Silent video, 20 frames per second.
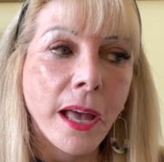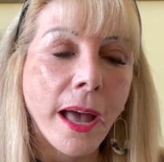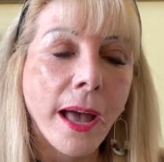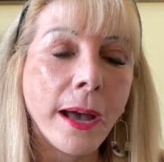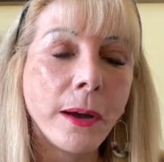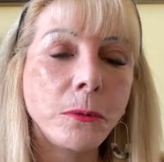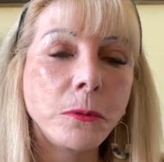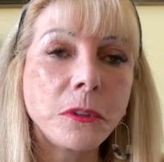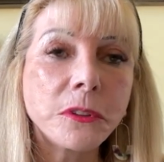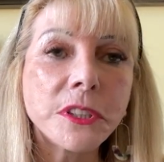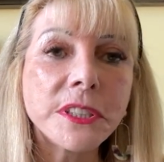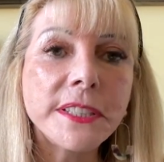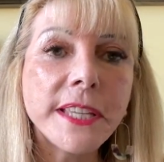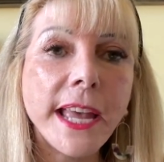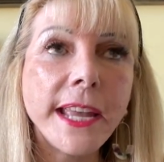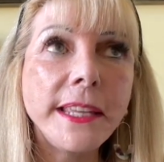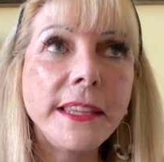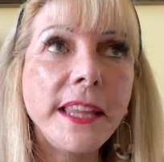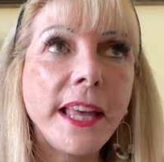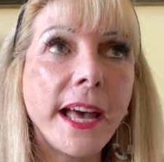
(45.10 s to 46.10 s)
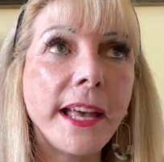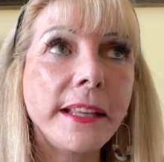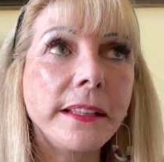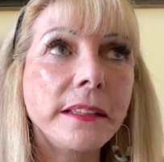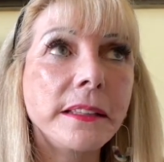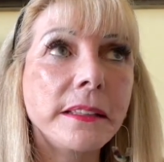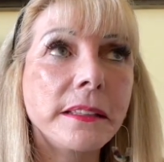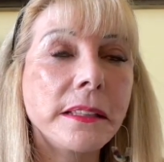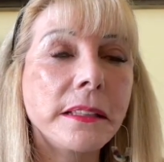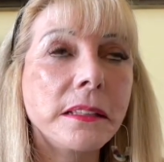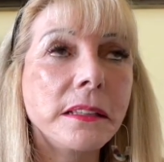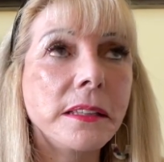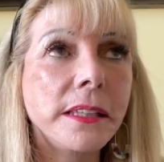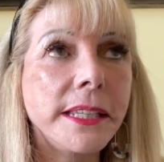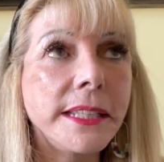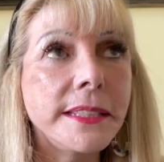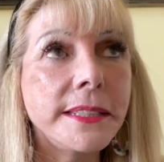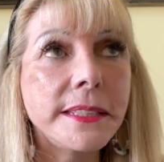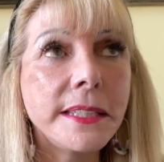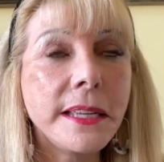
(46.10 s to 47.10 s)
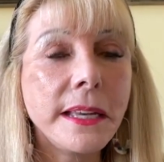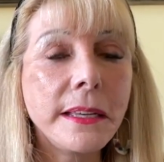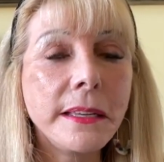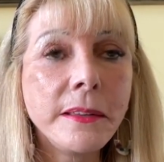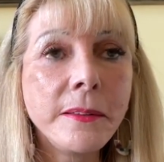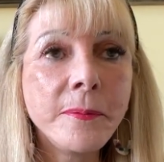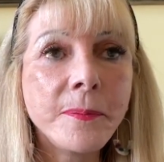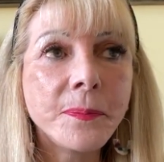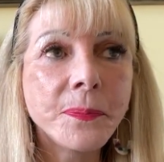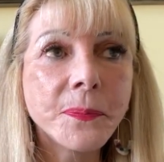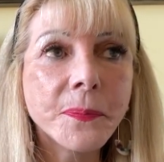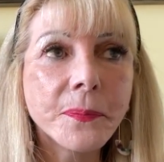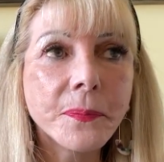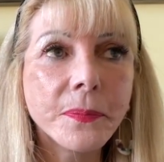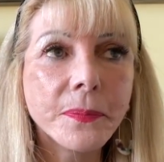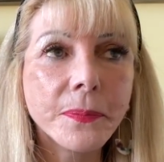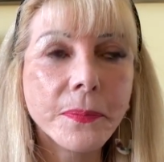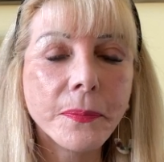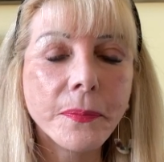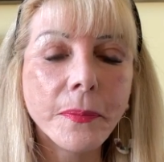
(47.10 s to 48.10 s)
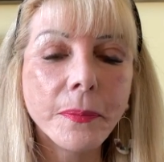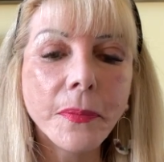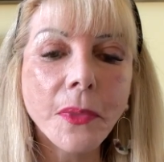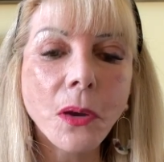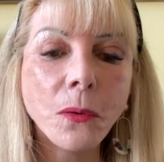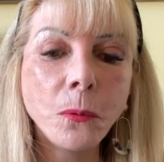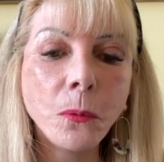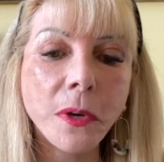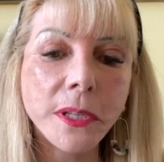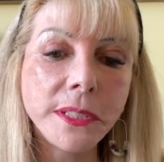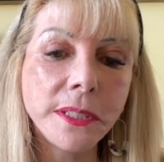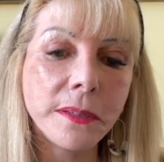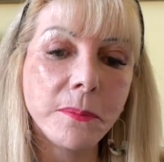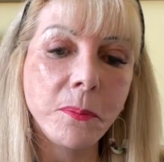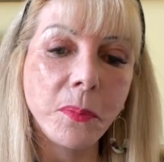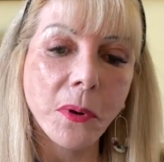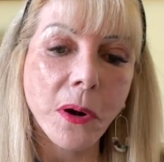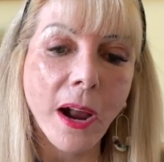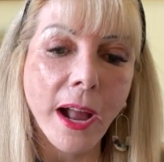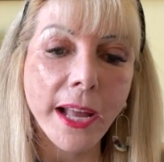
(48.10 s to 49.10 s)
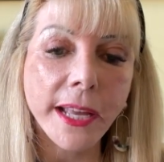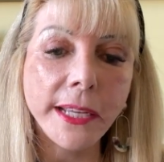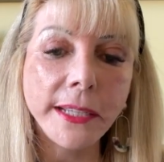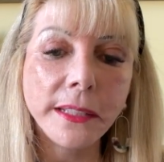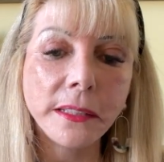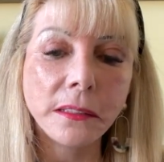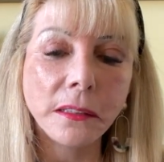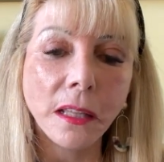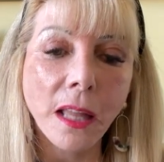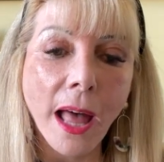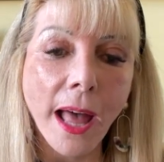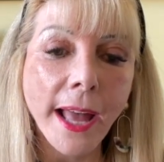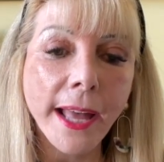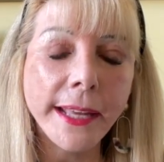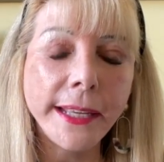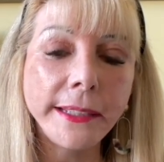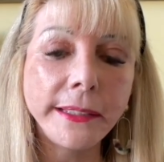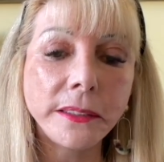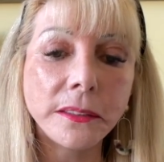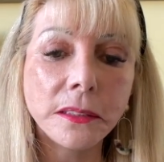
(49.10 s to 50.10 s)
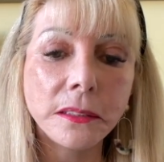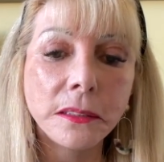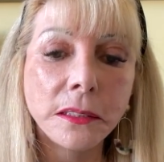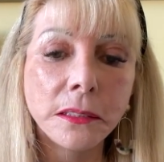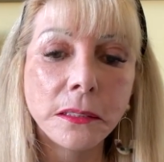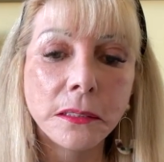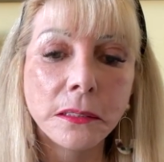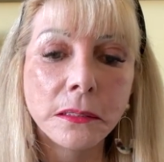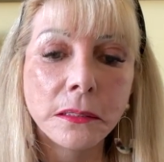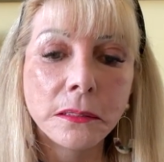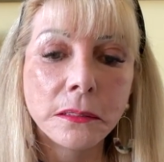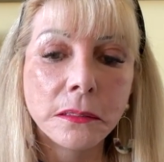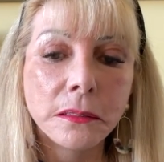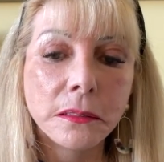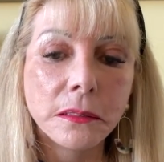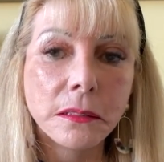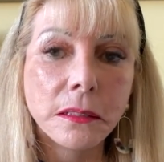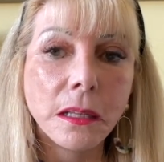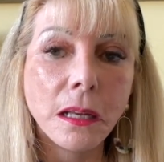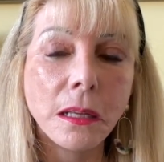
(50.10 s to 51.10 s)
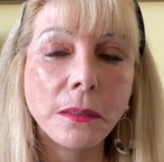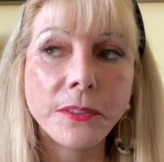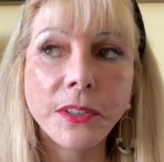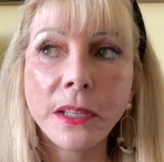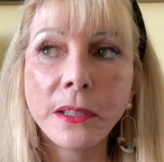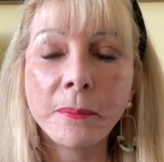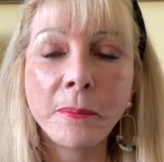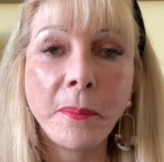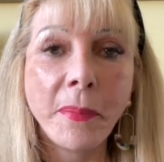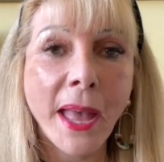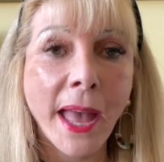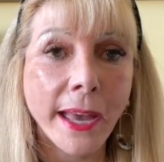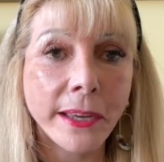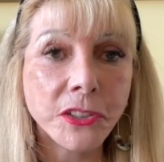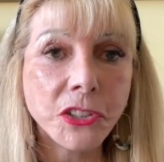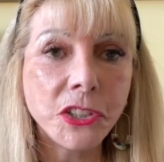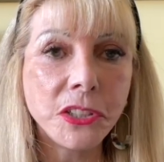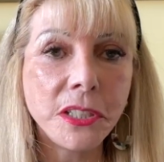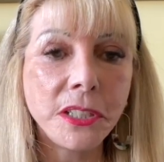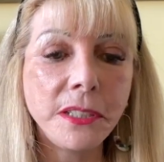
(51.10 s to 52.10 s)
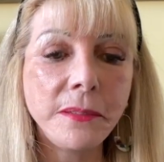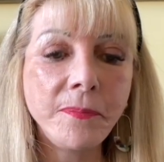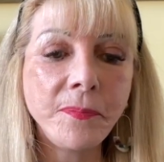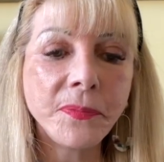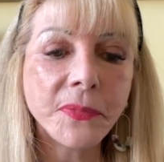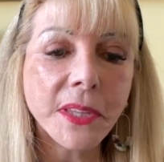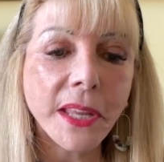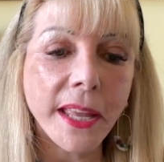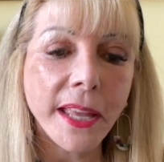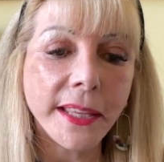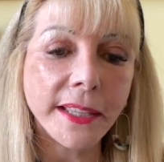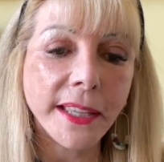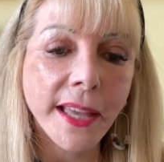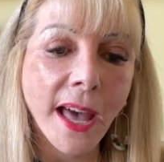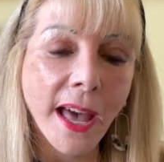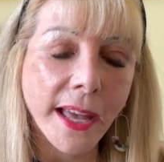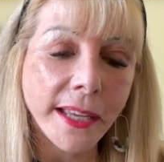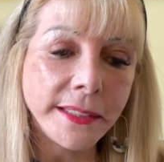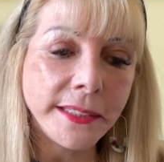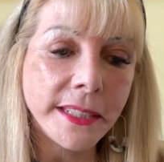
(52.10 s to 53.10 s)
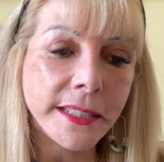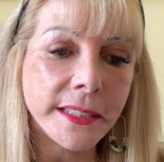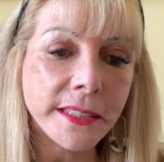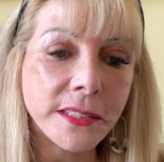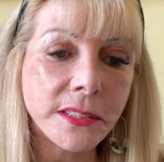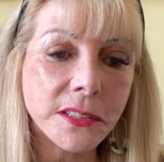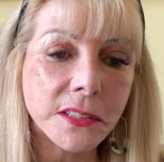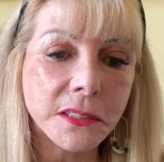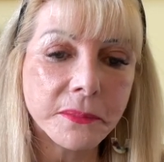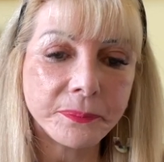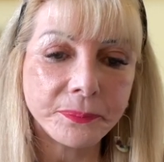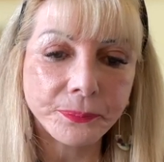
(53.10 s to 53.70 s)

I will say that Lisa was a bright light of compassion and kindness.